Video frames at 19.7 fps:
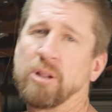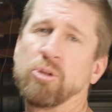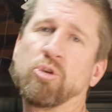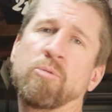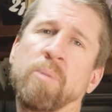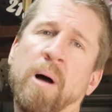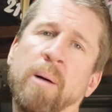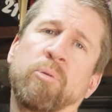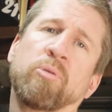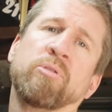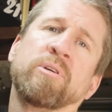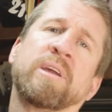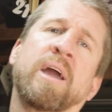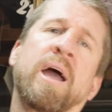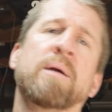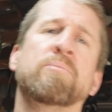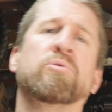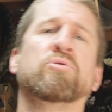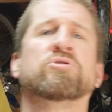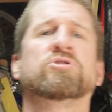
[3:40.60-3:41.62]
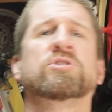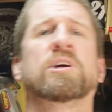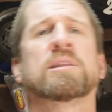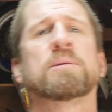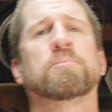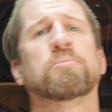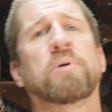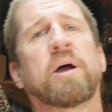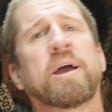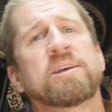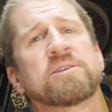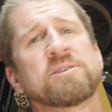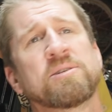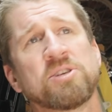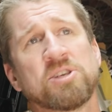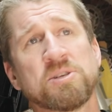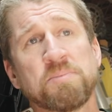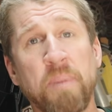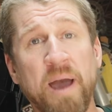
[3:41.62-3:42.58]
lube up all the cables, check the brakes,
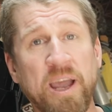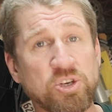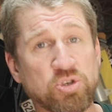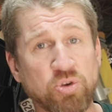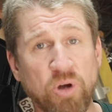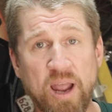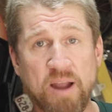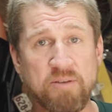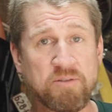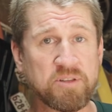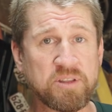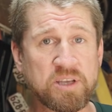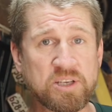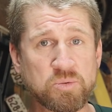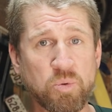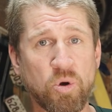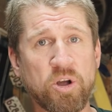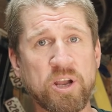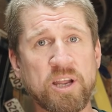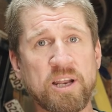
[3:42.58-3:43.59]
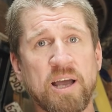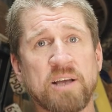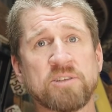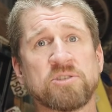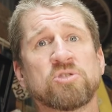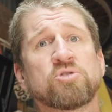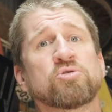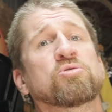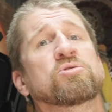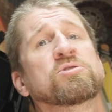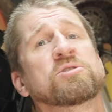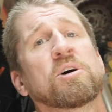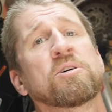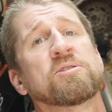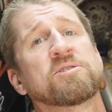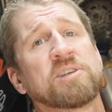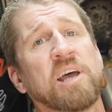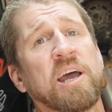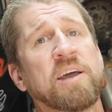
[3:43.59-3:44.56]
and just make sure everything's working as it should
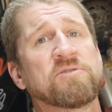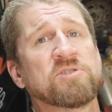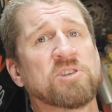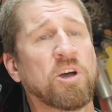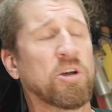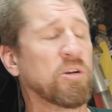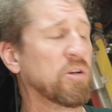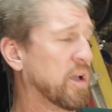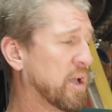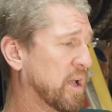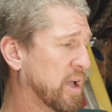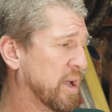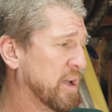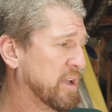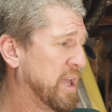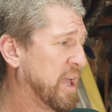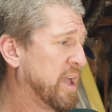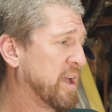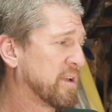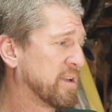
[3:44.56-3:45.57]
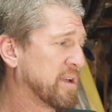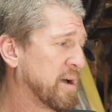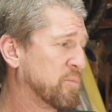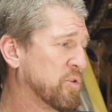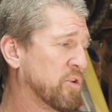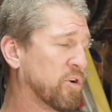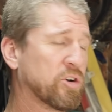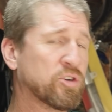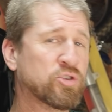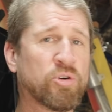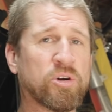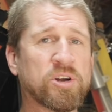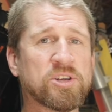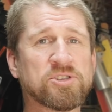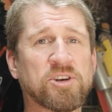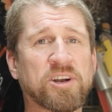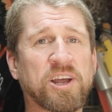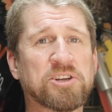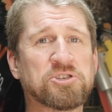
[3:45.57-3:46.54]
so it's safe. So yeah, come along and join
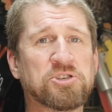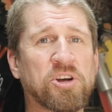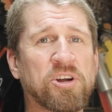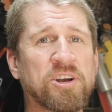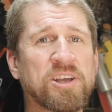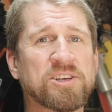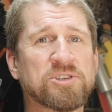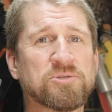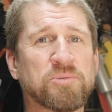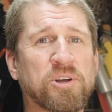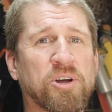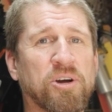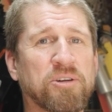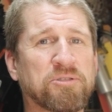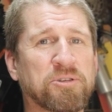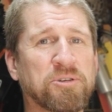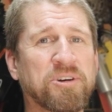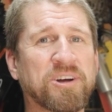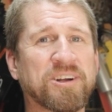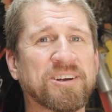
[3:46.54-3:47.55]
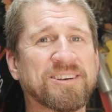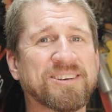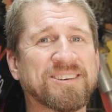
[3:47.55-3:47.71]
us on our journey as we go through it.